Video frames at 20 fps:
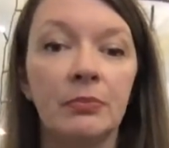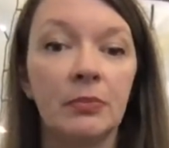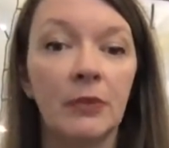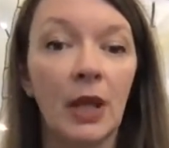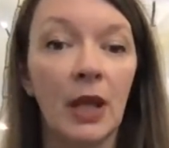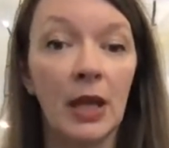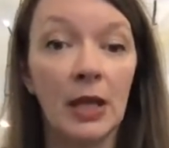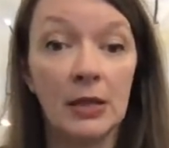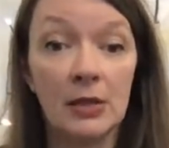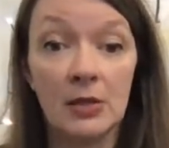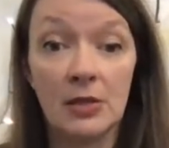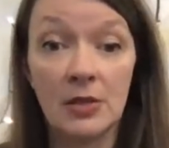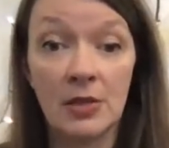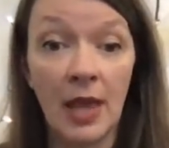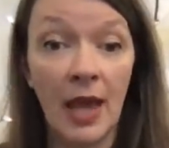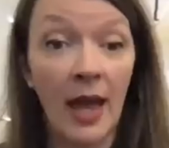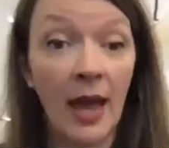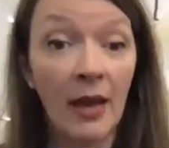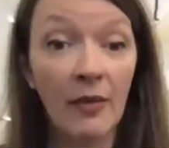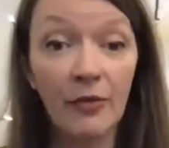It's
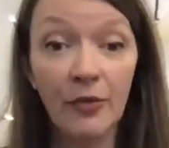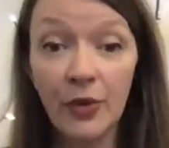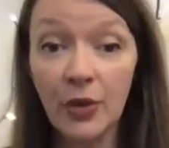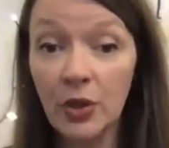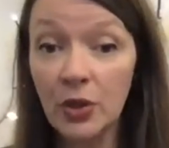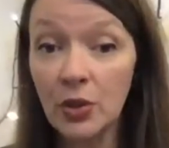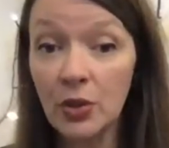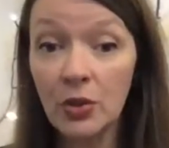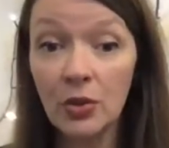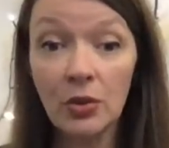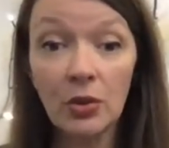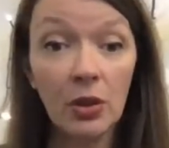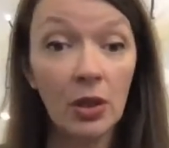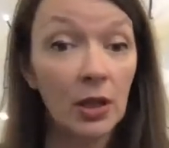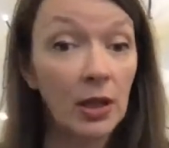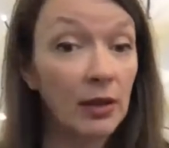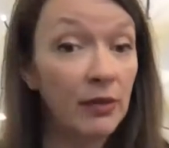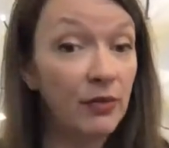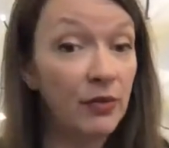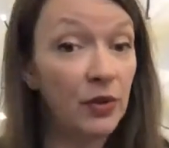there for you
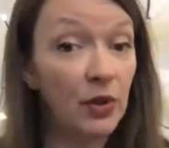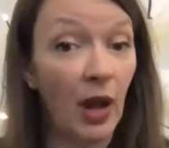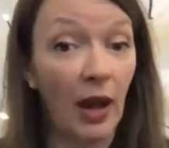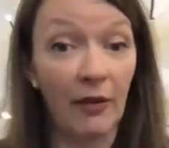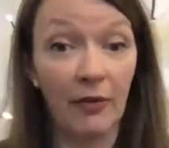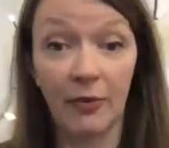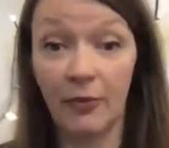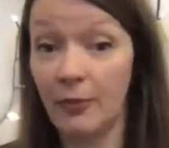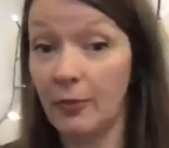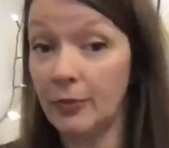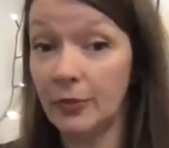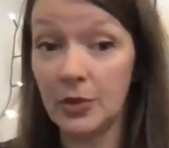if you have